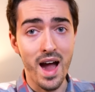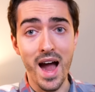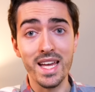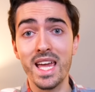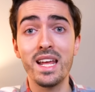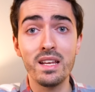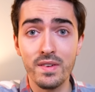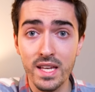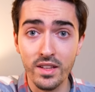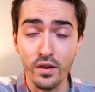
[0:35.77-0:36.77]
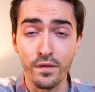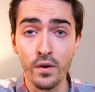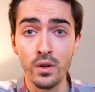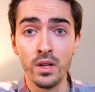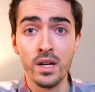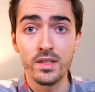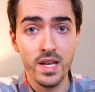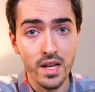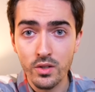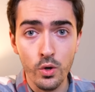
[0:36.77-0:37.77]
I can't even get the full
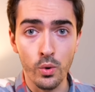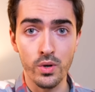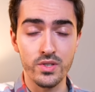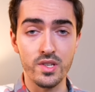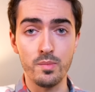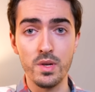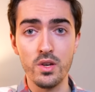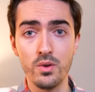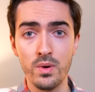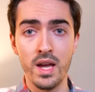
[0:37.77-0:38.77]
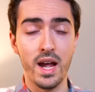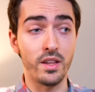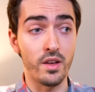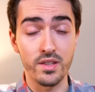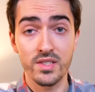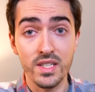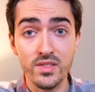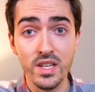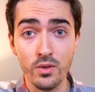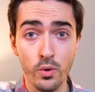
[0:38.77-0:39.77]
10 core CPU and the
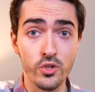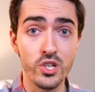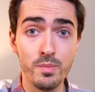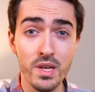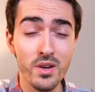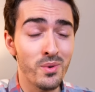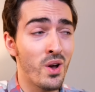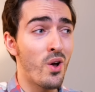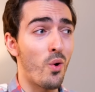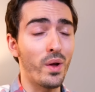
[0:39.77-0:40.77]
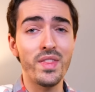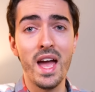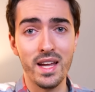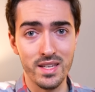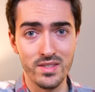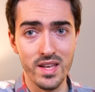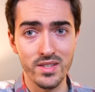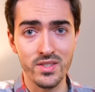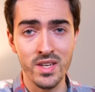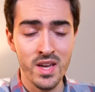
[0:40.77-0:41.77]
16 core GPU. What the heck is
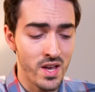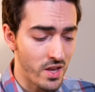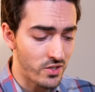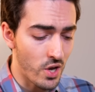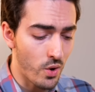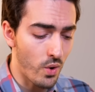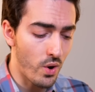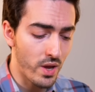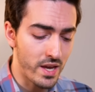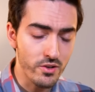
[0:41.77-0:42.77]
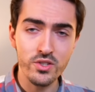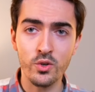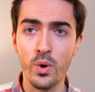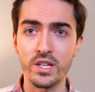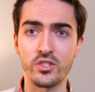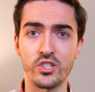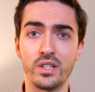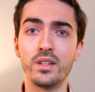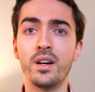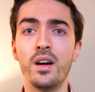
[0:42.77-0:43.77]
this? So here's the
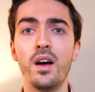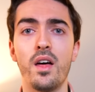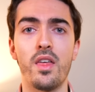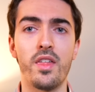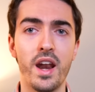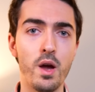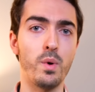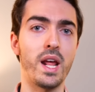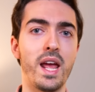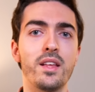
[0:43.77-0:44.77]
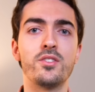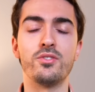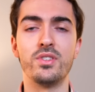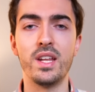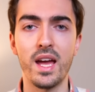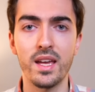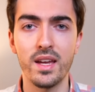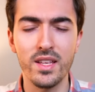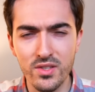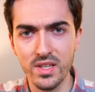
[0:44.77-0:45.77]
question that I want to answer today.
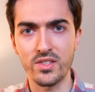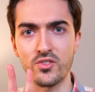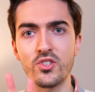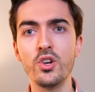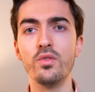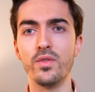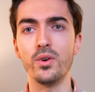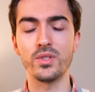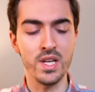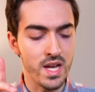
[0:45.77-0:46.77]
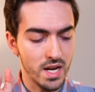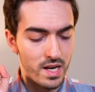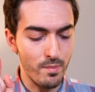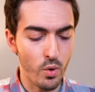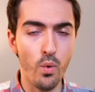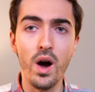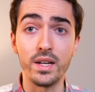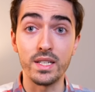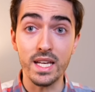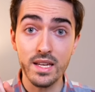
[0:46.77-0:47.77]
It's, it's twofold. Number
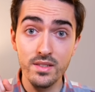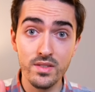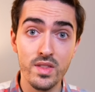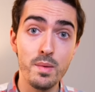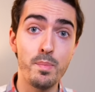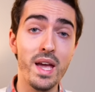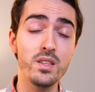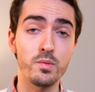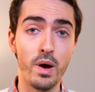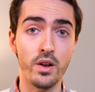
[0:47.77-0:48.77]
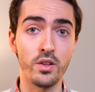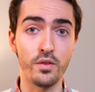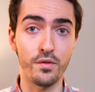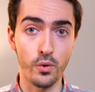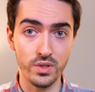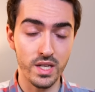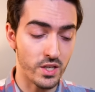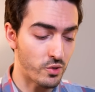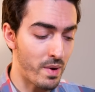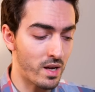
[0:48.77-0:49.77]
one, is the base model 14
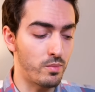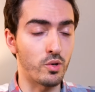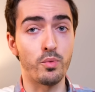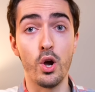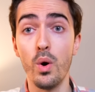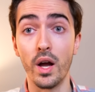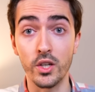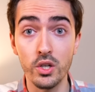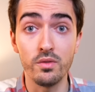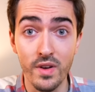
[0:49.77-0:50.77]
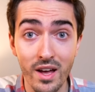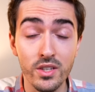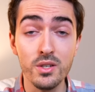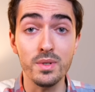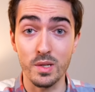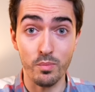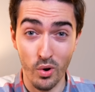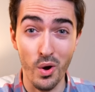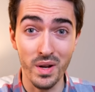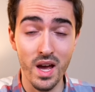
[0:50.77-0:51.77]
inch MacBook Pro a good value? Is it
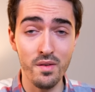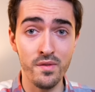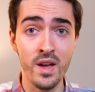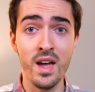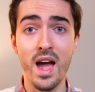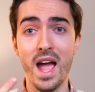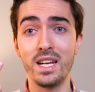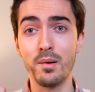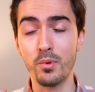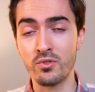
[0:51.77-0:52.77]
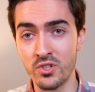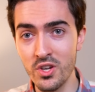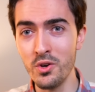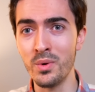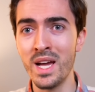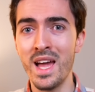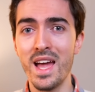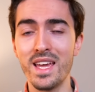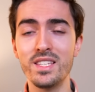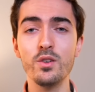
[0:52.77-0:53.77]
pro enough? And number two,
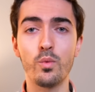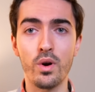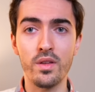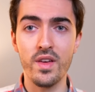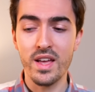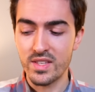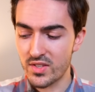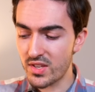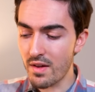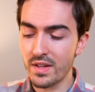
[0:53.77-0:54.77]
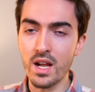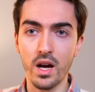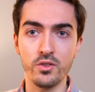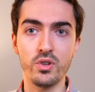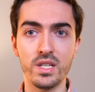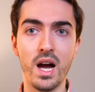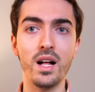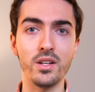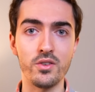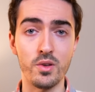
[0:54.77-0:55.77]
is it worth
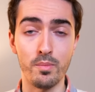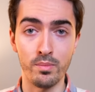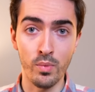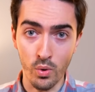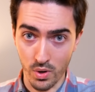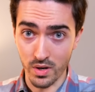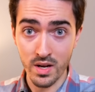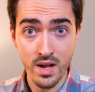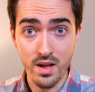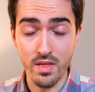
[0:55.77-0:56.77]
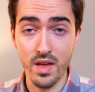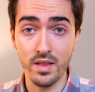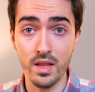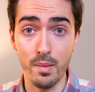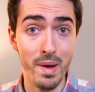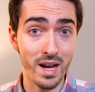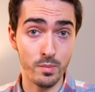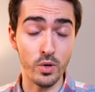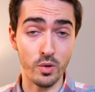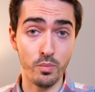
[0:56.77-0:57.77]
$700 more than a
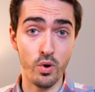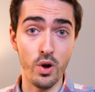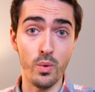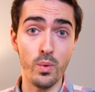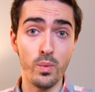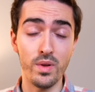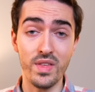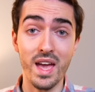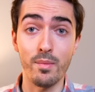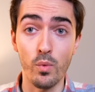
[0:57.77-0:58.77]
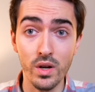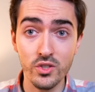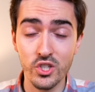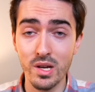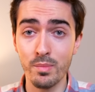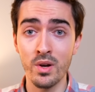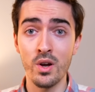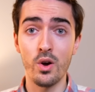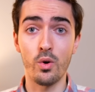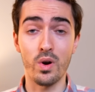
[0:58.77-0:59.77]
MacBook Pro with the M1 chip
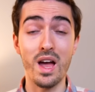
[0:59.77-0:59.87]
or